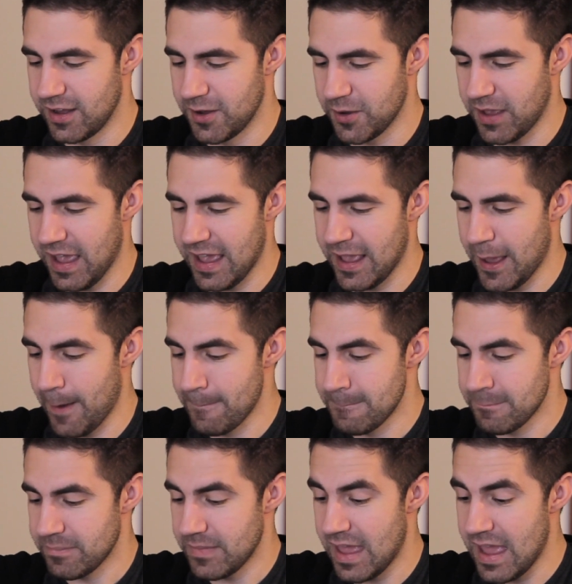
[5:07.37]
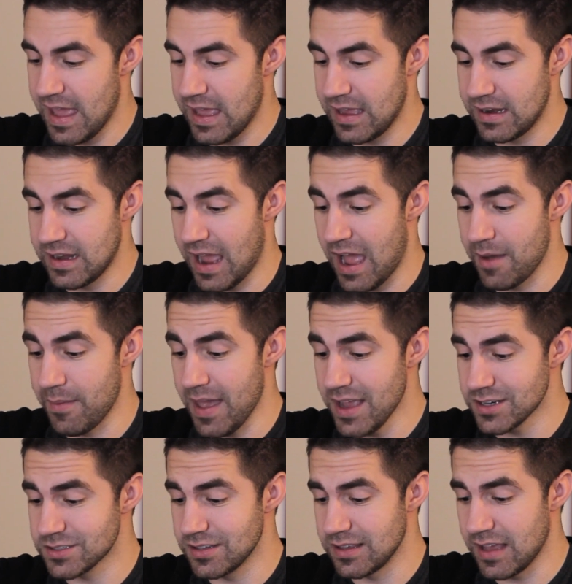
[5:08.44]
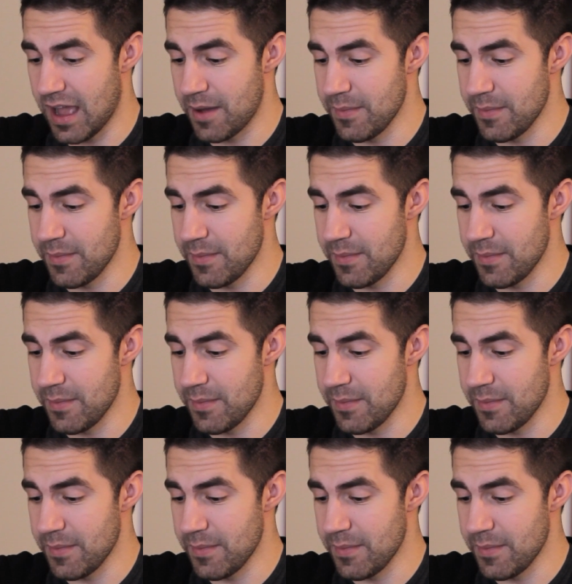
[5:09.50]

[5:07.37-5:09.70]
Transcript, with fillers: Okay, and I'm actually,